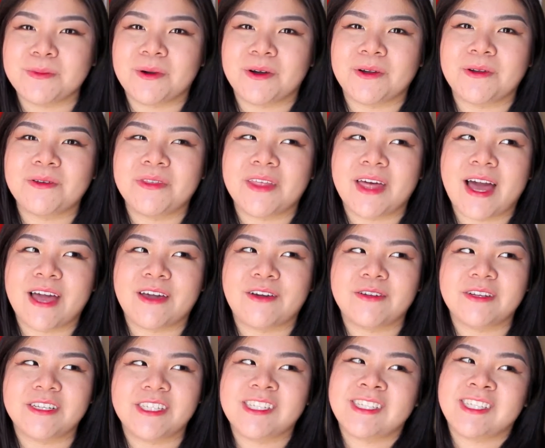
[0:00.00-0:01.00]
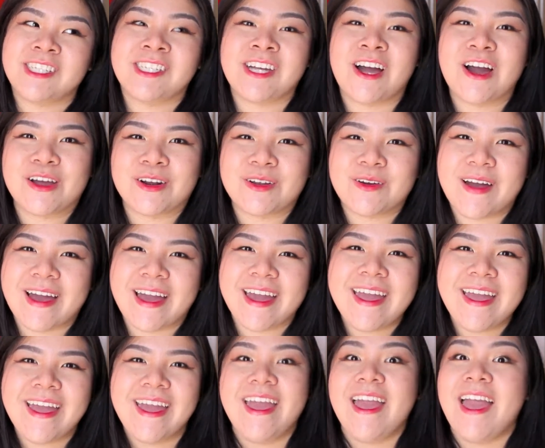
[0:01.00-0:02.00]
bottle that I couldn't just chuck it
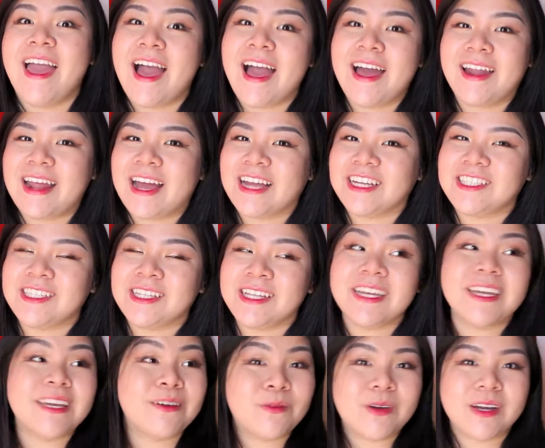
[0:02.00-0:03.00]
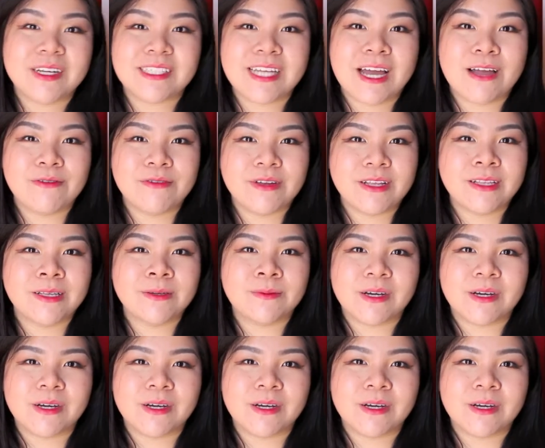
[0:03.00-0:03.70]
away, and actually it worked out really